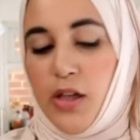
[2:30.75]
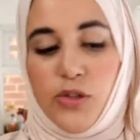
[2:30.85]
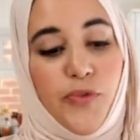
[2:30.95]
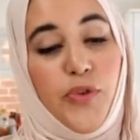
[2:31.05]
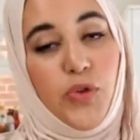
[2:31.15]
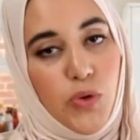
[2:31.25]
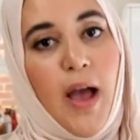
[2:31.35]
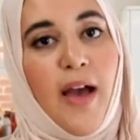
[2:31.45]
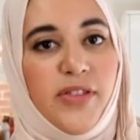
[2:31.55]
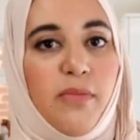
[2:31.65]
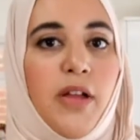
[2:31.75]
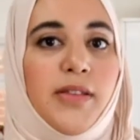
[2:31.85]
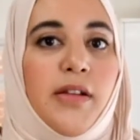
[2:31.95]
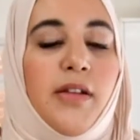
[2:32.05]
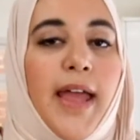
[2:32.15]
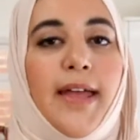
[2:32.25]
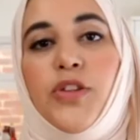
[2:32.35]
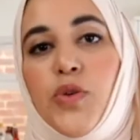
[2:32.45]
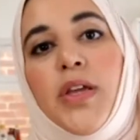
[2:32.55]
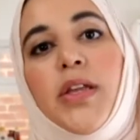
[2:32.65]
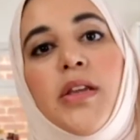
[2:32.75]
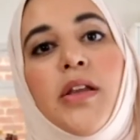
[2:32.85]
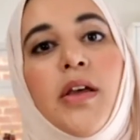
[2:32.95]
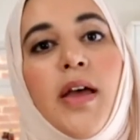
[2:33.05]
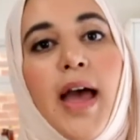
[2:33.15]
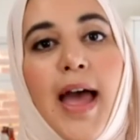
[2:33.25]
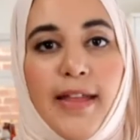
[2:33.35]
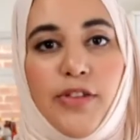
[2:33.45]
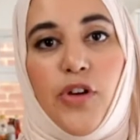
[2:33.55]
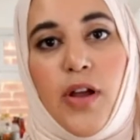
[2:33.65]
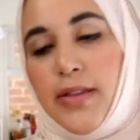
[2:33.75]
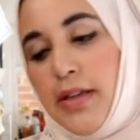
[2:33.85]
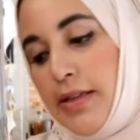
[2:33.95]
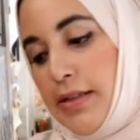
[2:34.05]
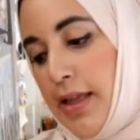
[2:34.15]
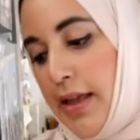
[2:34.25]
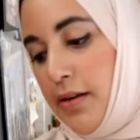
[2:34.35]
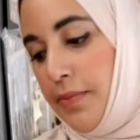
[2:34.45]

So if you do have some atar on hand, you can add your atar instead.